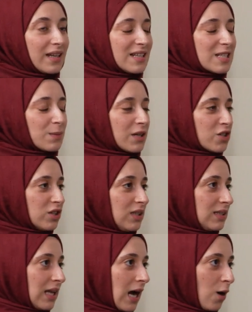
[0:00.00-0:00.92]
And
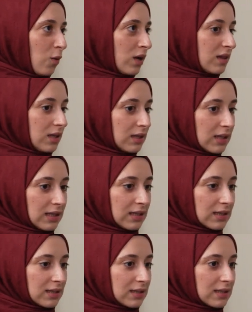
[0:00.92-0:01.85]
especially now, I think
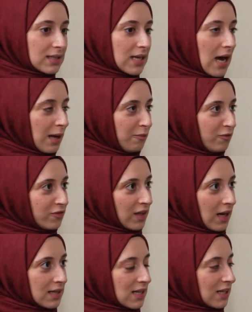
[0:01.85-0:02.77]
like time
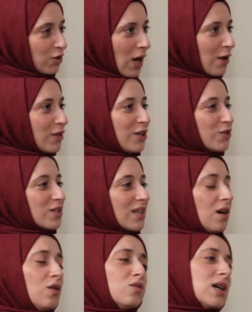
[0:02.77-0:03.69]
flies. Like, how they used
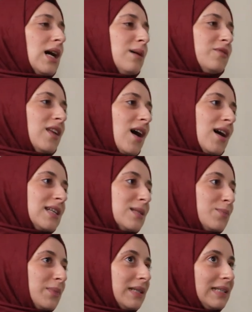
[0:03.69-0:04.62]
to say, oh, time
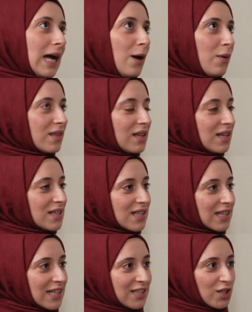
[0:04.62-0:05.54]
flies. But now I think
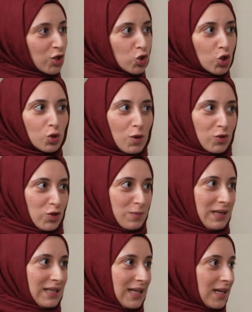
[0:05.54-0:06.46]
it's like in turbo
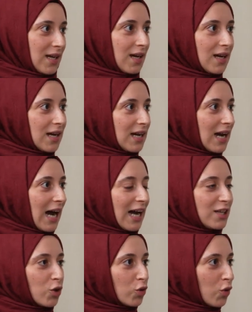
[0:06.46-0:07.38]
speed. Like,
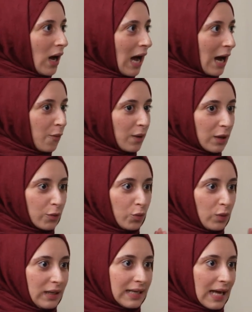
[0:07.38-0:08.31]
I don't know how a
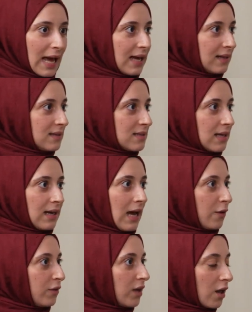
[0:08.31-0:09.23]
week ends and
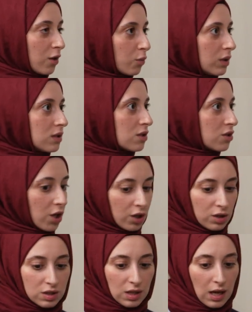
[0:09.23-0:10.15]
how the other one
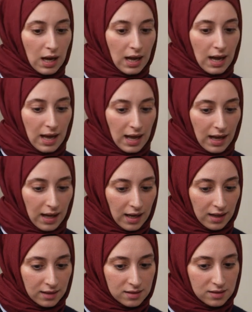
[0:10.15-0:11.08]
starts.
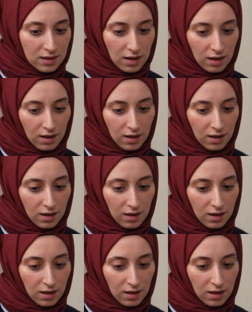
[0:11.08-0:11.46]
And